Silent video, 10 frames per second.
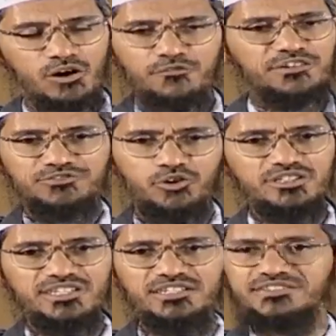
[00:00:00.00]
of his
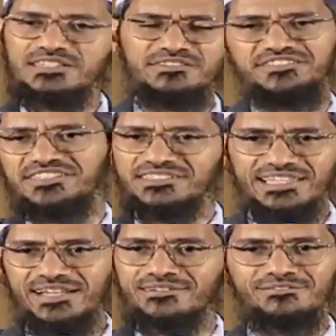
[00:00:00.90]
soldiers, he will say
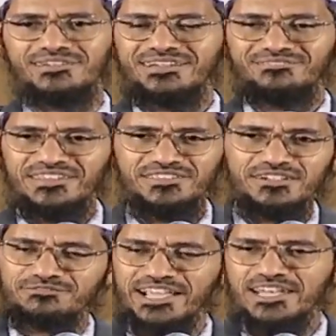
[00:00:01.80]
that when
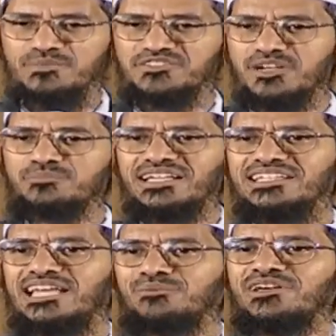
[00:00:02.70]
the enemies come,
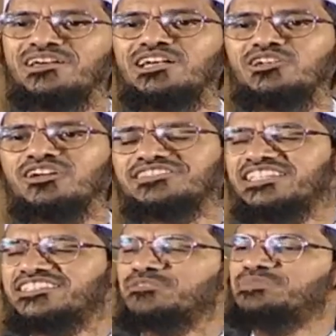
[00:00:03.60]
kill them. He will not say
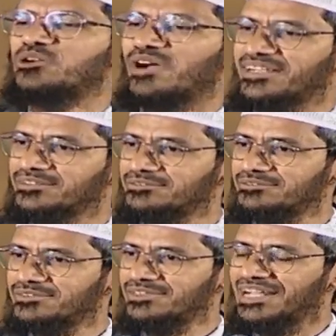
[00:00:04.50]
that, just be quiet.
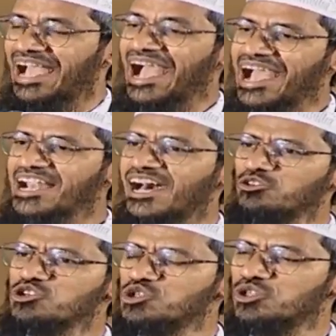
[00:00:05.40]
And
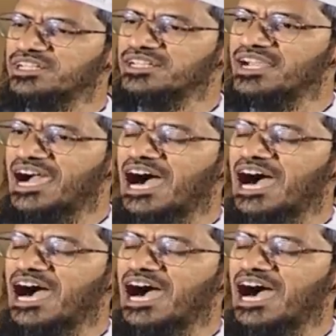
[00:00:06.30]
Arun Shuri,